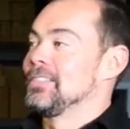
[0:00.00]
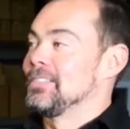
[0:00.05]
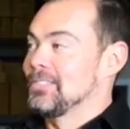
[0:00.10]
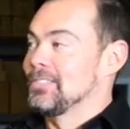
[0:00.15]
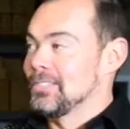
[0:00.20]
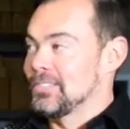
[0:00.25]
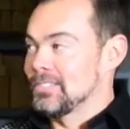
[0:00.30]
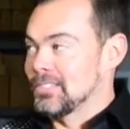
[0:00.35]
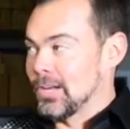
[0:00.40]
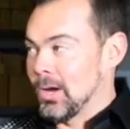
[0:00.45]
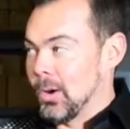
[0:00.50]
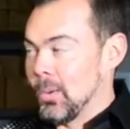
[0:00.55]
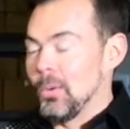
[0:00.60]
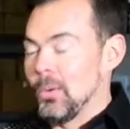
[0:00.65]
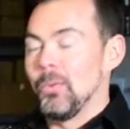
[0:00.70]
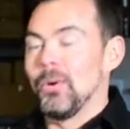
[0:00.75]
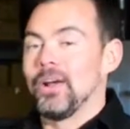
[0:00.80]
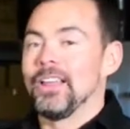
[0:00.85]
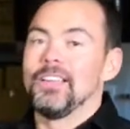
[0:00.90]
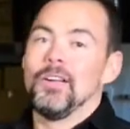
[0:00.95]
So we
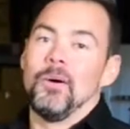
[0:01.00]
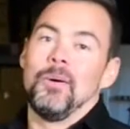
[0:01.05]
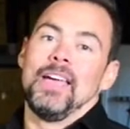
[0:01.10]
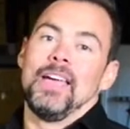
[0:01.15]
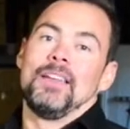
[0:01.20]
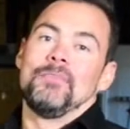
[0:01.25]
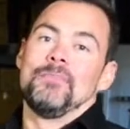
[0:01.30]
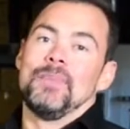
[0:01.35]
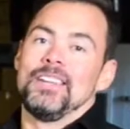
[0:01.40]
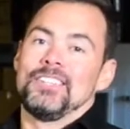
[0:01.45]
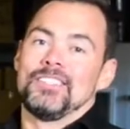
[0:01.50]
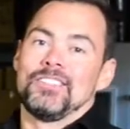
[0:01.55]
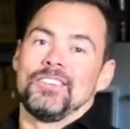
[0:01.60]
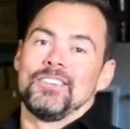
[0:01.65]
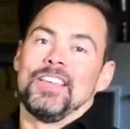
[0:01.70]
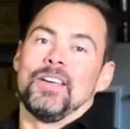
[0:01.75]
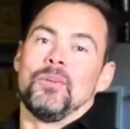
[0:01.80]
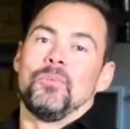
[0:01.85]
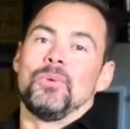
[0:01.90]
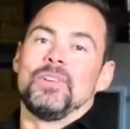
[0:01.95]
want to go ahead and make sure
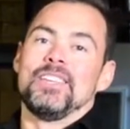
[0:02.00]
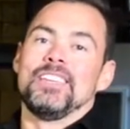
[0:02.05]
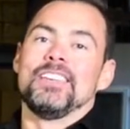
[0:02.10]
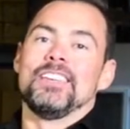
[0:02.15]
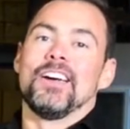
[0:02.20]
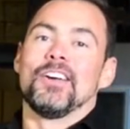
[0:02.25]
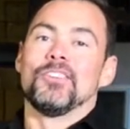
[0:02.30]
that we